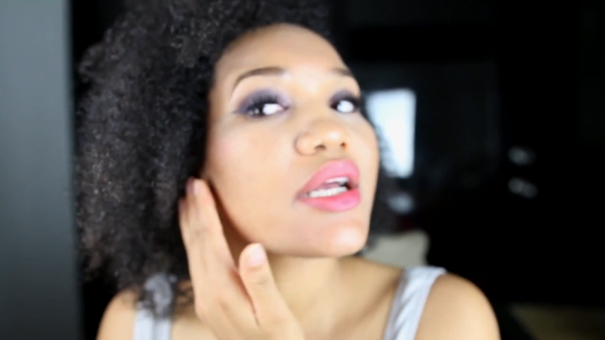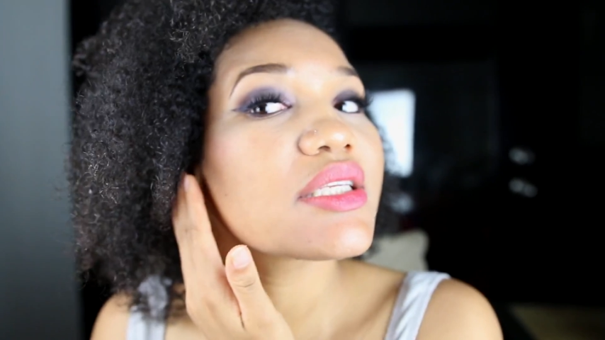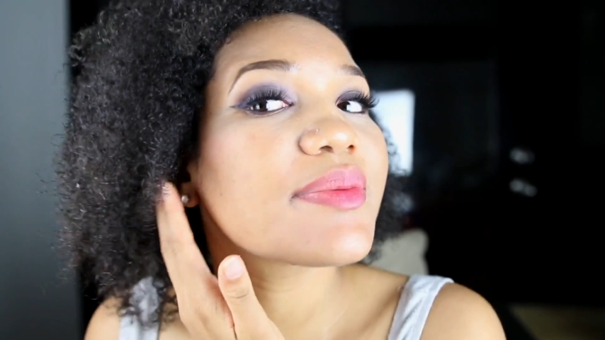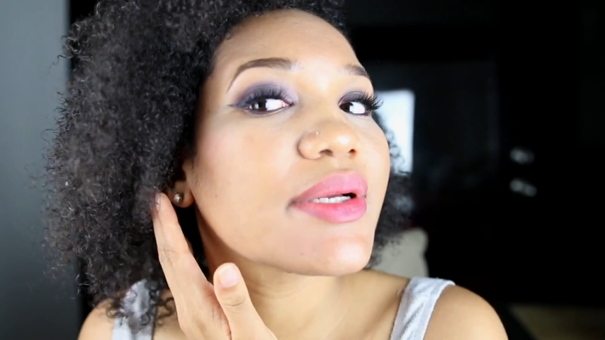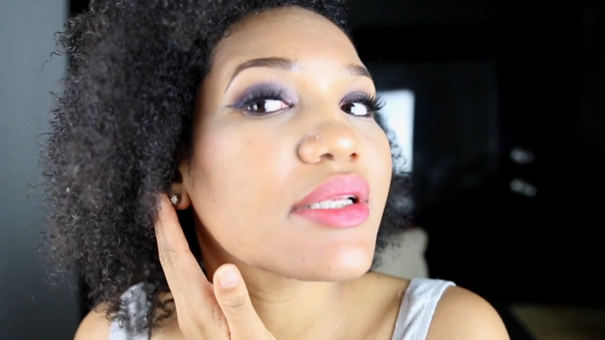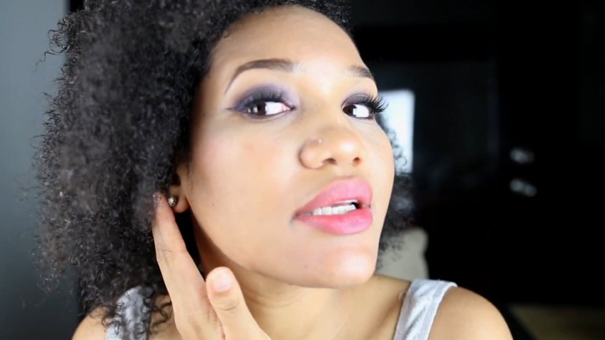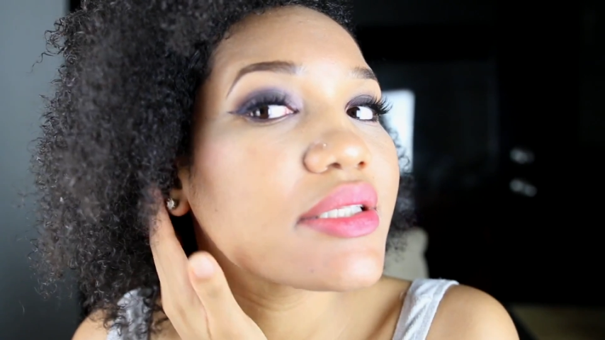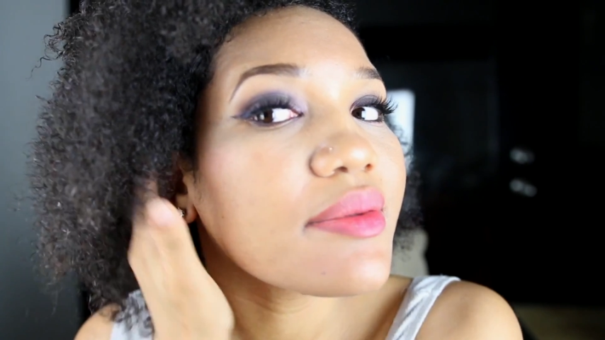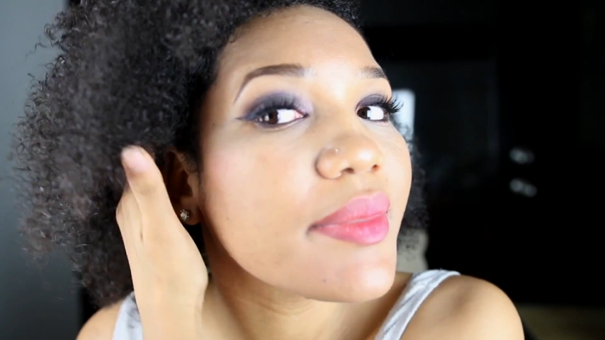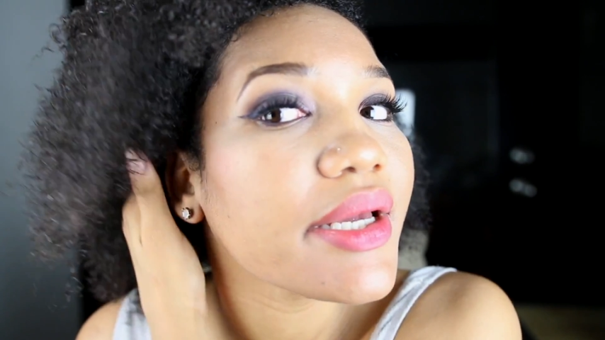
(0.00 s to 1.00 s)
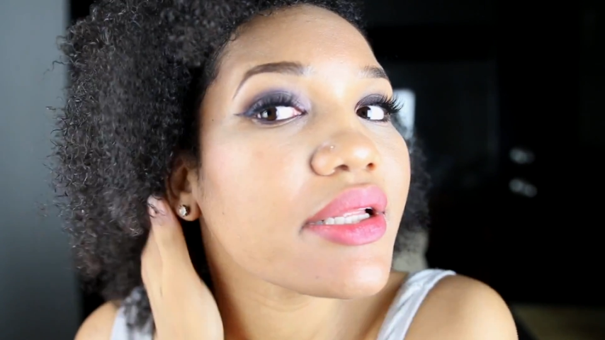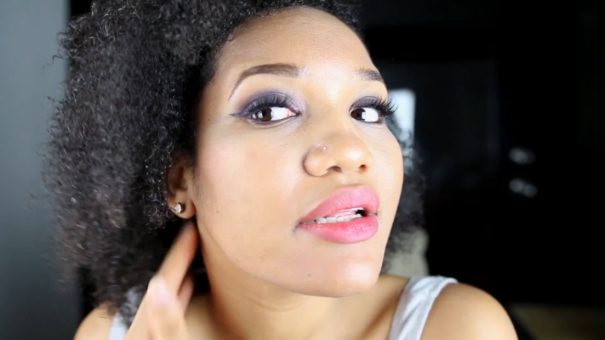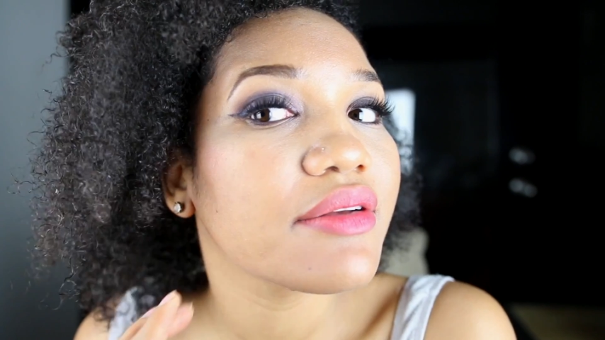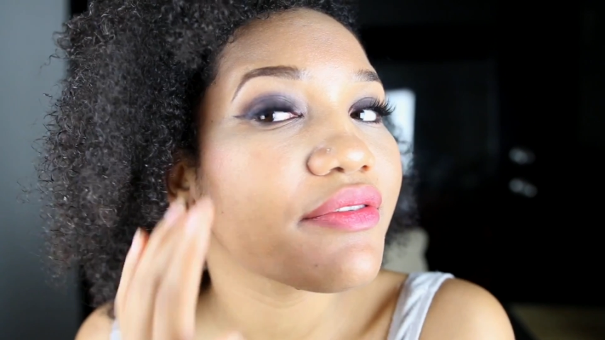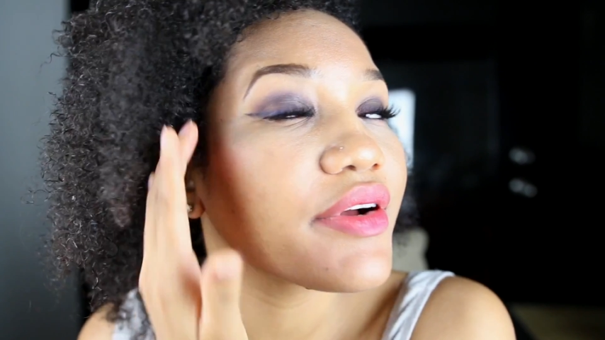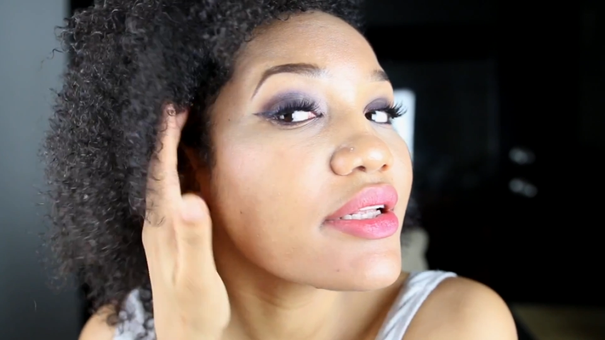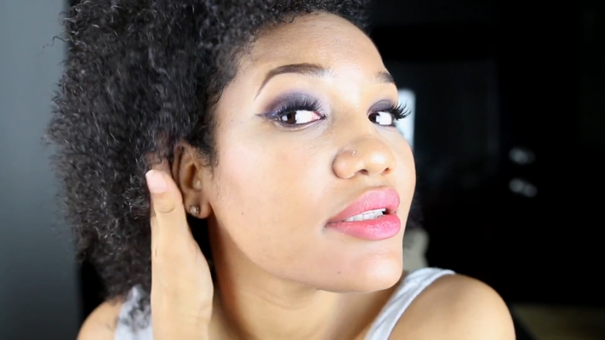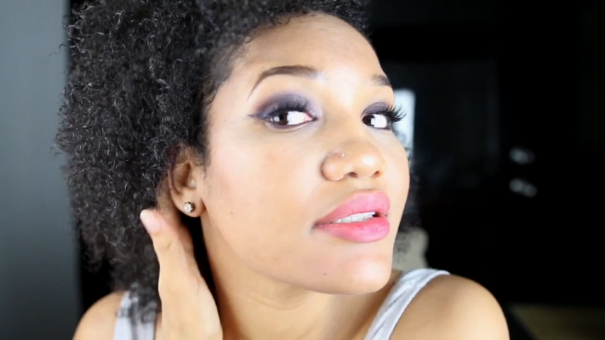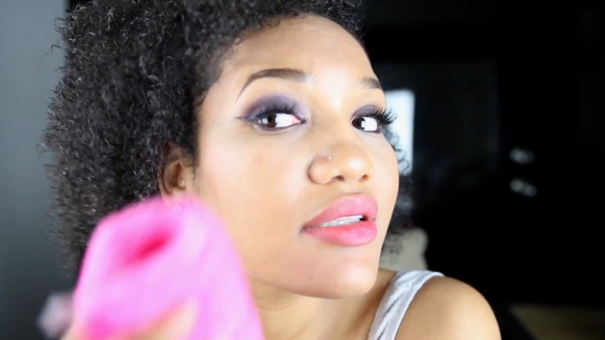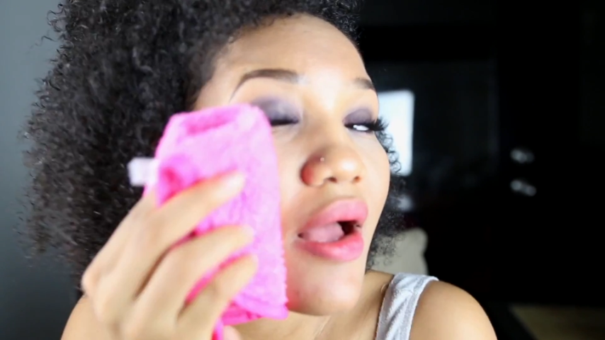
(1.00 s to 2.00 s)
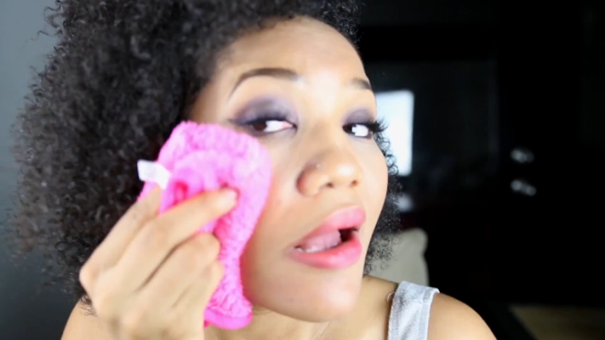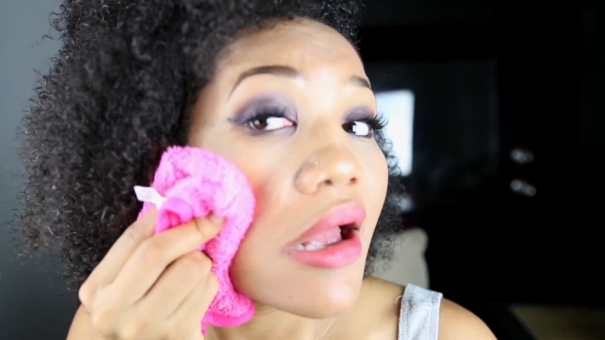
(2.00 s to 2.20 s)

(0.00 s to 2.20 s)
guys, but is it making a difference?